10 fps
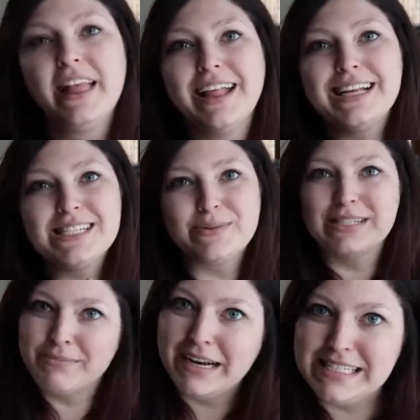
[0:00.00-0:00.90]
this
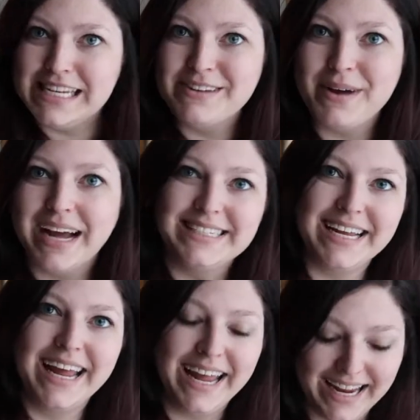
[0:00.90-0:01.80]
was my TMI
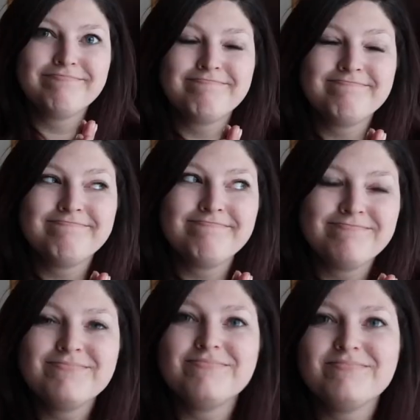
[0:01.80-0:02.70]
tag.
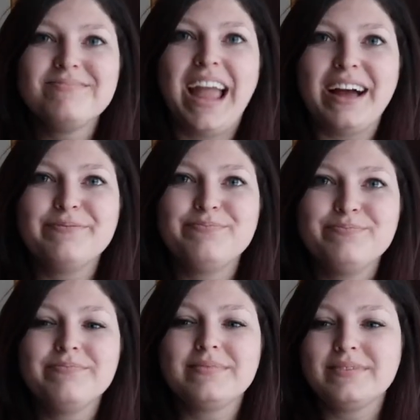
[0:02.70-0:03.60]
Yeah,
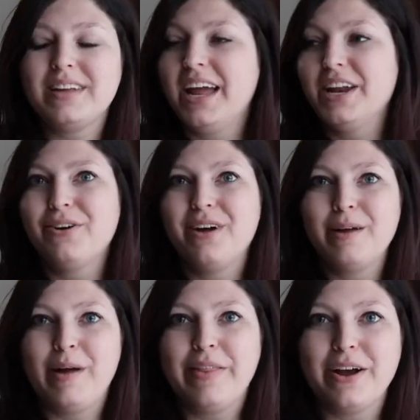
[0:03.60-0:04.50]
I know,
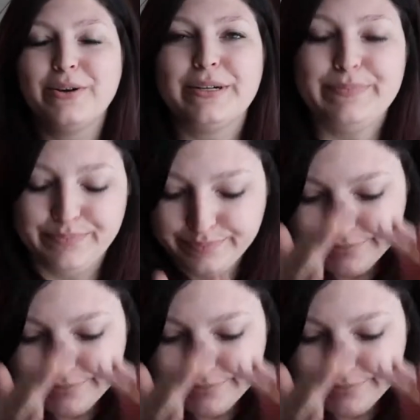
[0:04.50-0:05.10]
I'm not that cool.